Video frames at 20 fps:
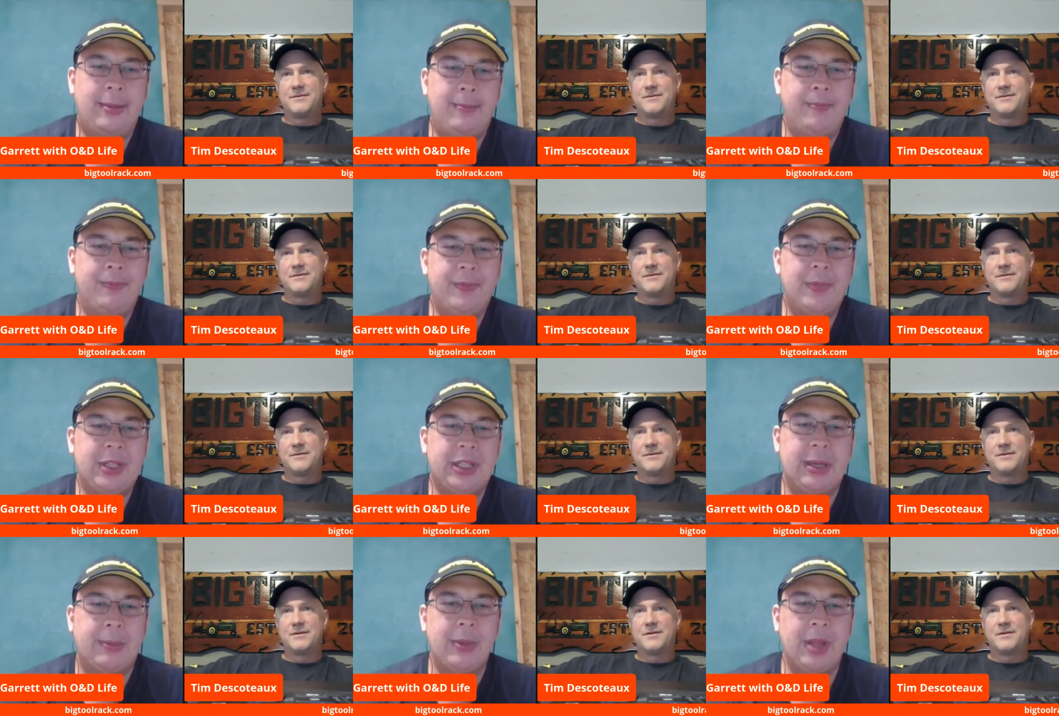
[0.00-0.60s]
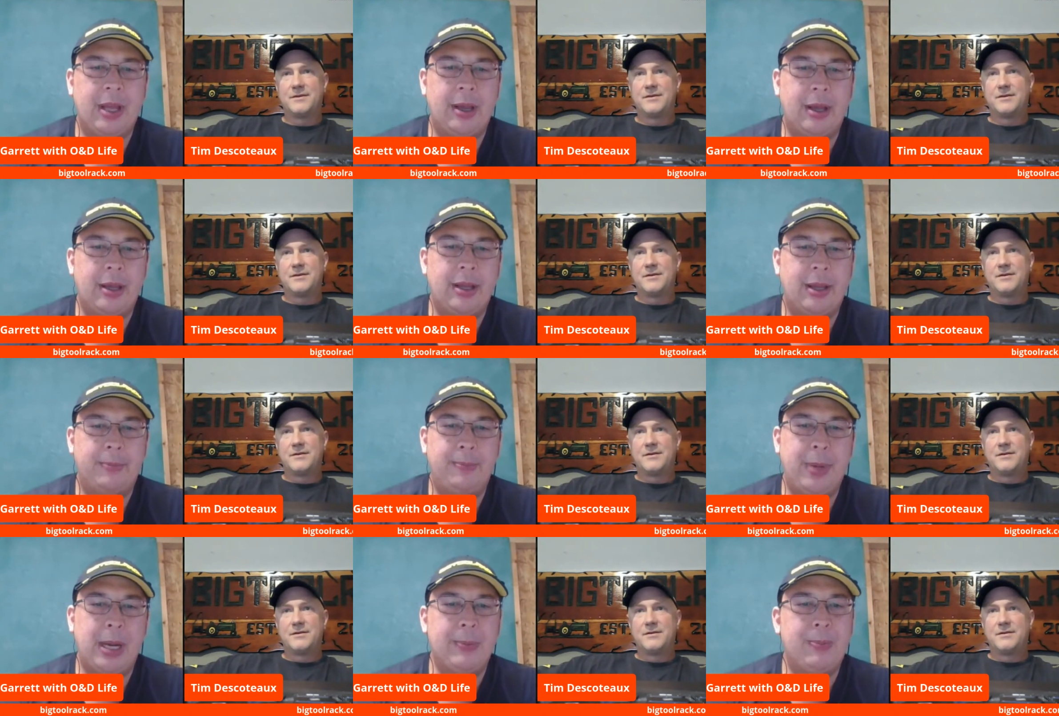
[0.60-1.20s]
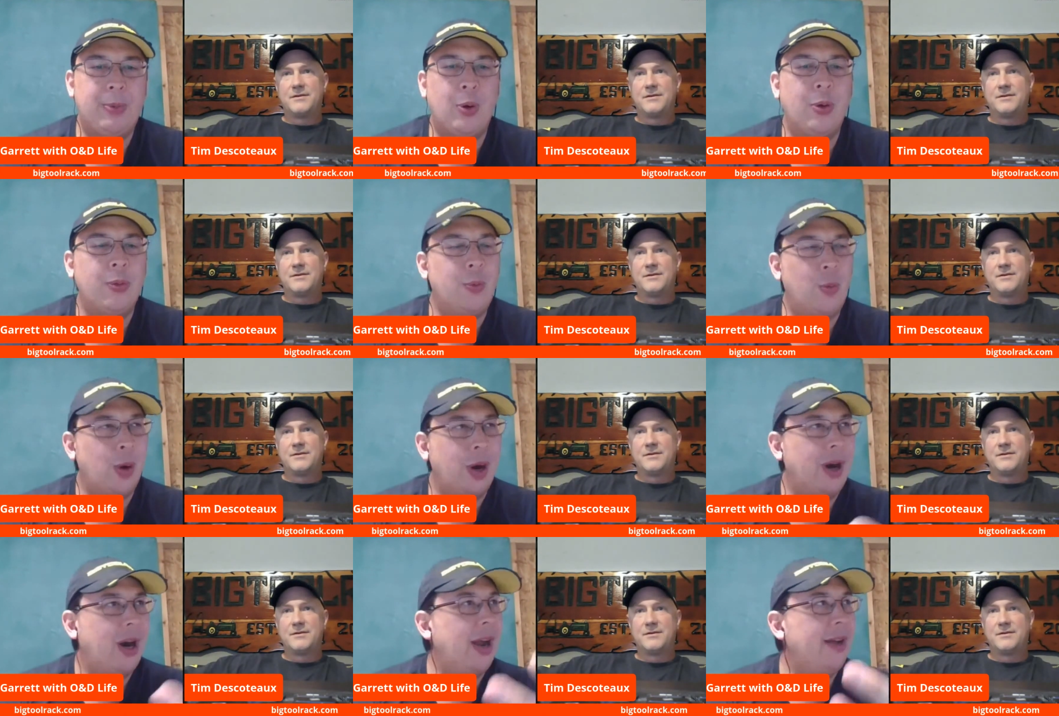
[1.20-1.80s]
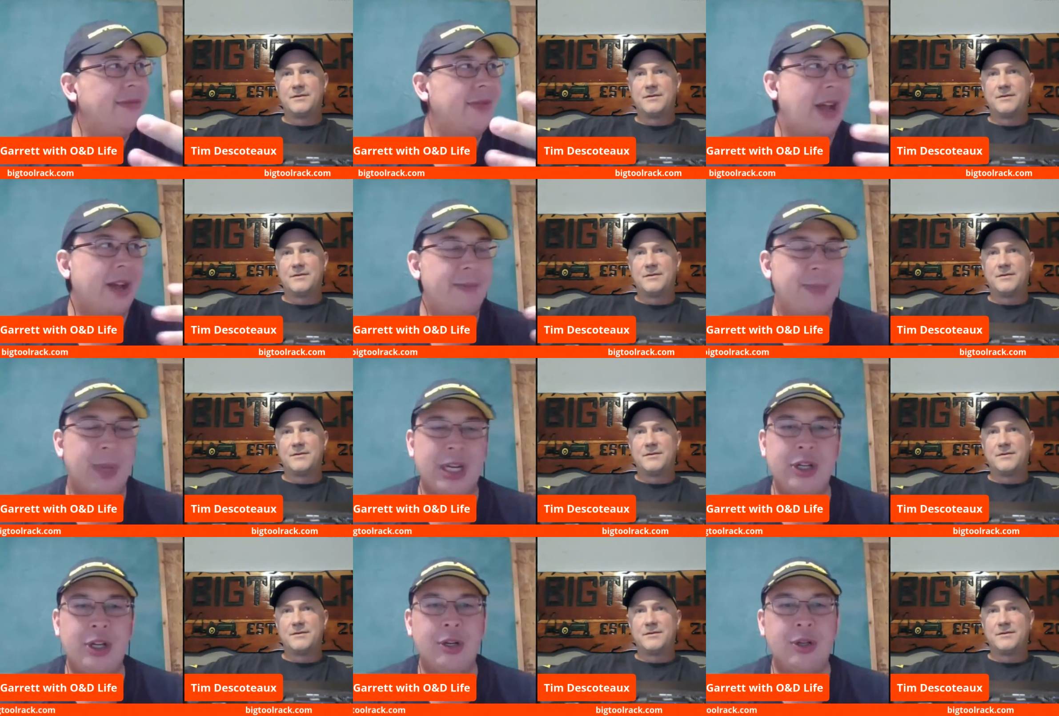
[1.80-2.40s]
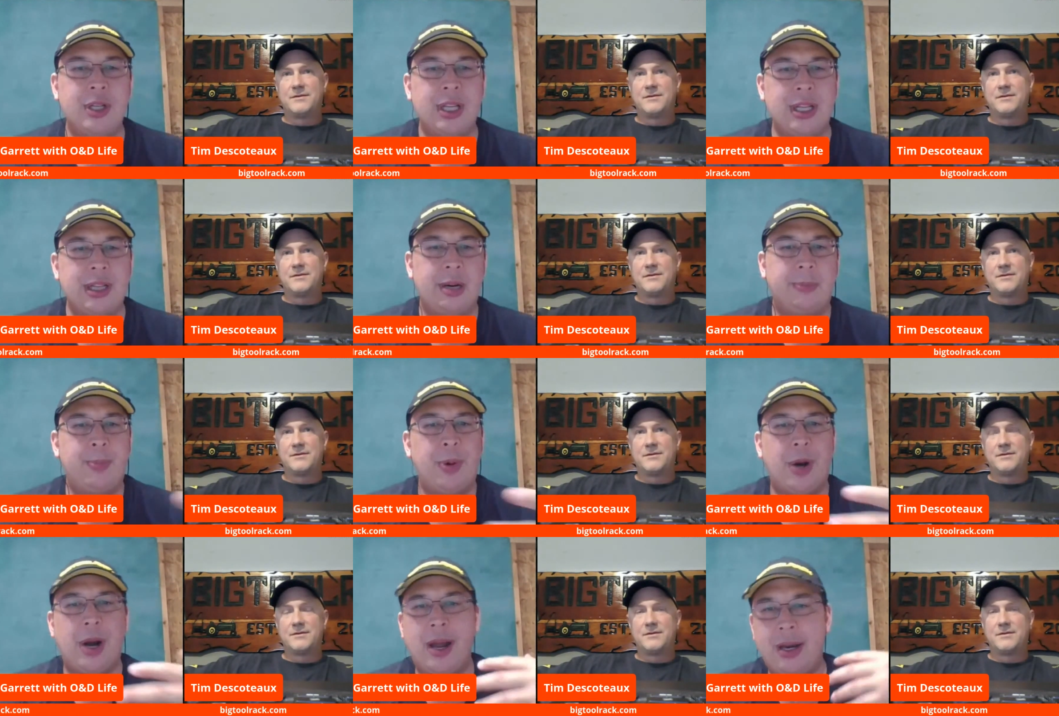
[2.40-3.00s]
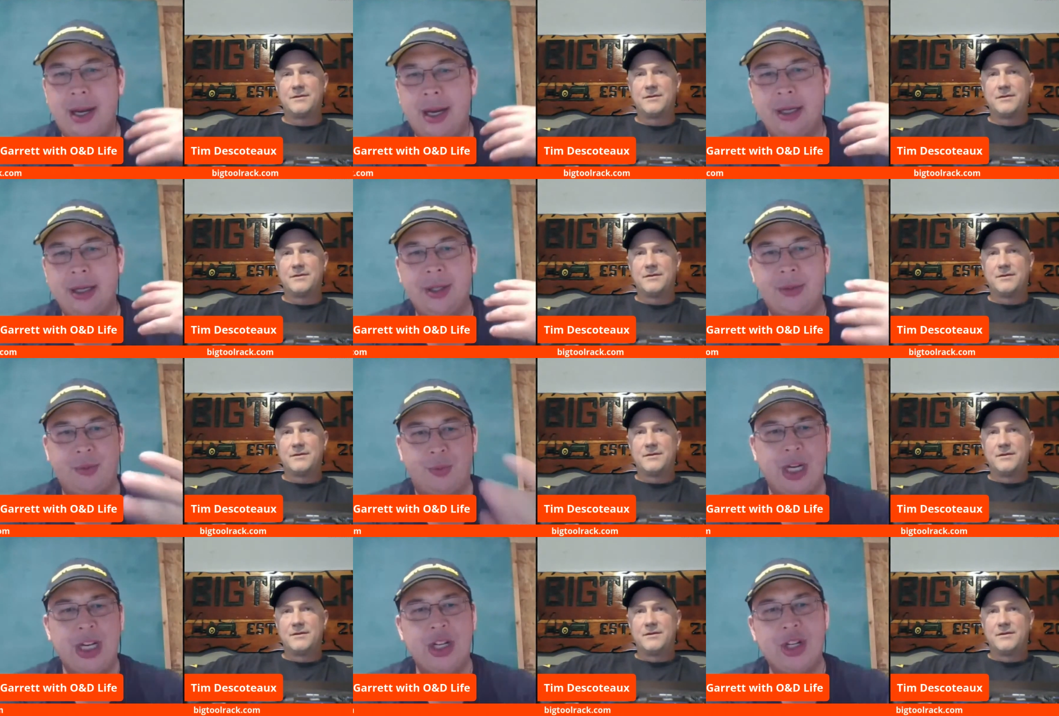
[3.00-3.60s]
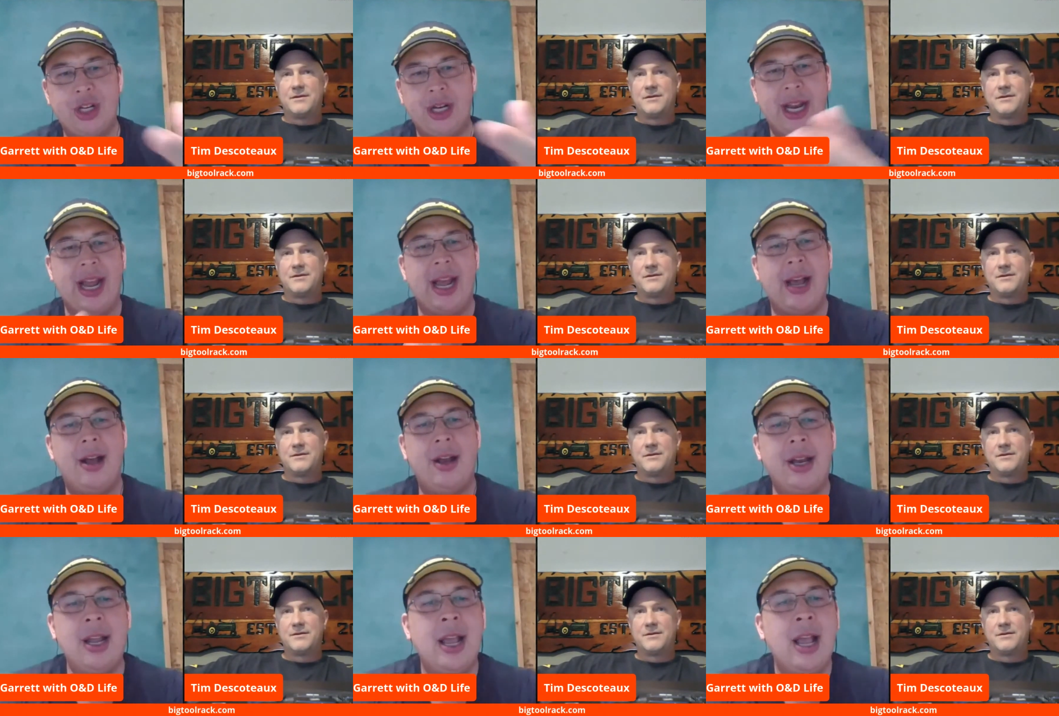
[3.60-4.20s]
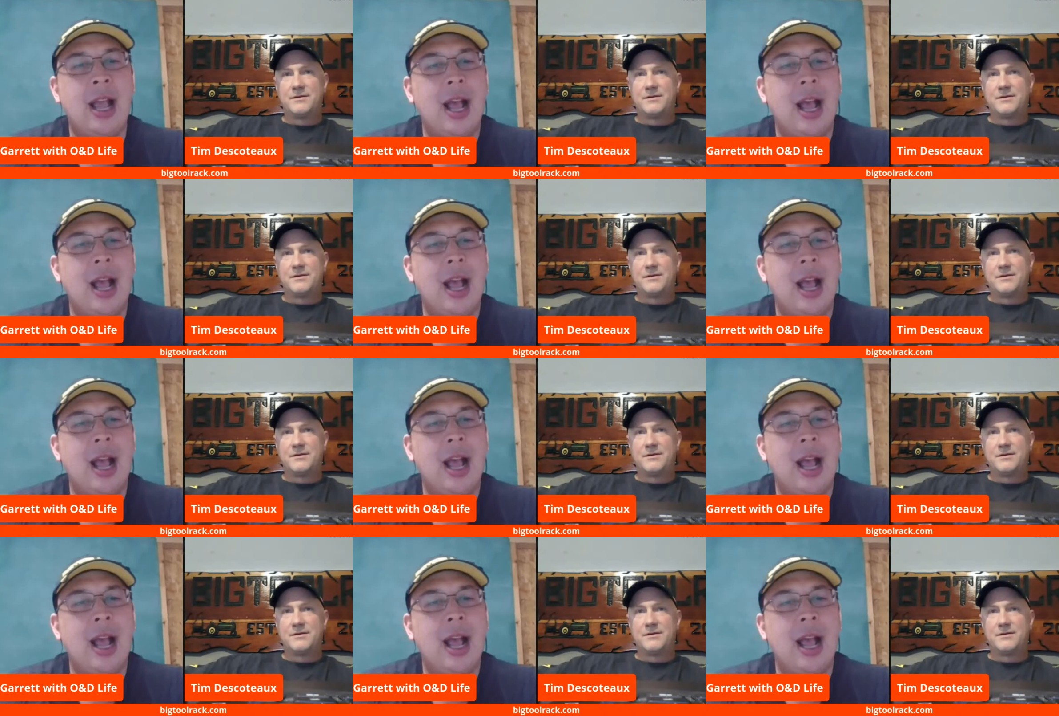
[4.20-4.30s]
Speaker 1: um, some of the, the people where I've, I've been using their products, reaching out,